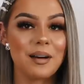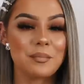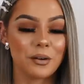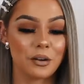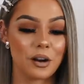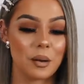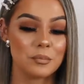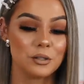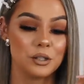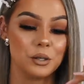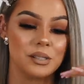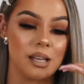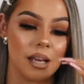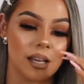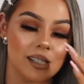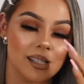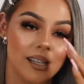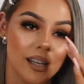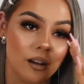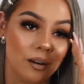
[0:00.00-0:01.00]
my God, I'm 2
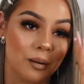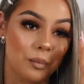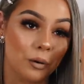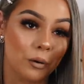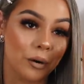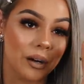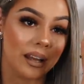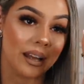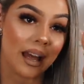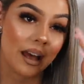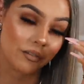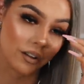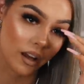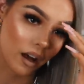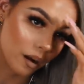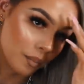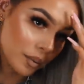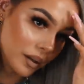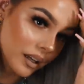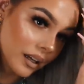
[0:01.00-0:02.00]
seconds in and I'm already effing
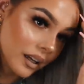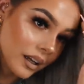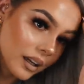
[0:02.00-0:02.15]
up.